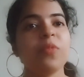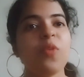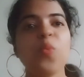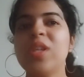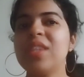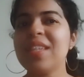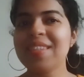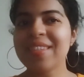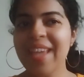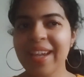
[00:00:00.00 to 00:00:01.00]
with the
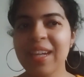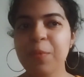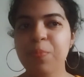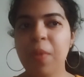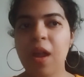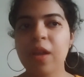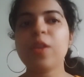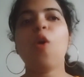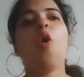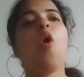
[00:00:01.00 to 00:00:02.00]
second part
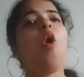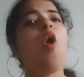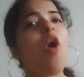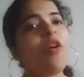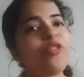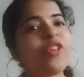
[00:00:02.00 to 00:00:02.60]
of